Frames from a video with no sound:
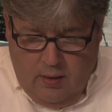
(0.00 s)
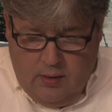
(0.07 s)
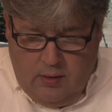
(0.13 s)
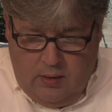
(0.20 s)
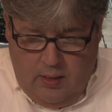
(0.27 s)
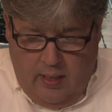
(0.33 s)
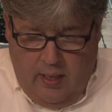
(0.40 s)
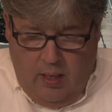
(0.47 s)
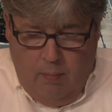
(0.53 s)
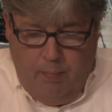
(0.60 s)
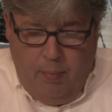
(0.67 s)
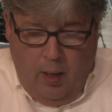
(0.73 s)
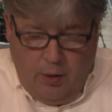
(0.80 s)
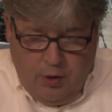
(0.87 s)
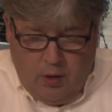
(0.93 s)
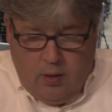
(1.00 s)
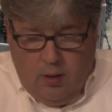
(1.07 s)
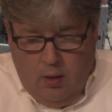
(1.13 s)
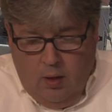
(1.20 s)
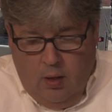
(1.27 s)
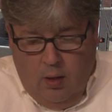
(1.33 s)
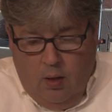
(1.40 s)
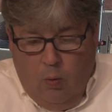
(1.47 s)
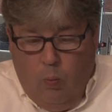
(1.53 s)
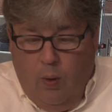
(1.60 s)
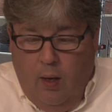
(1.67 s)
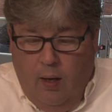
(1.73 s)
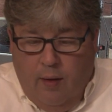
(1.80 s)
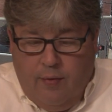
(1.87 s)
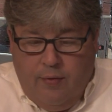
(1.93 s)
city budget
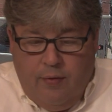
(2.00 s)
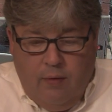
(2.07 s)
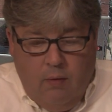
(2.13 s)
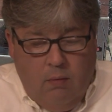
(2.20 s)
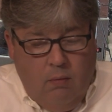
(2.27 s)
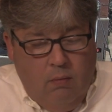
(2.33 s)
with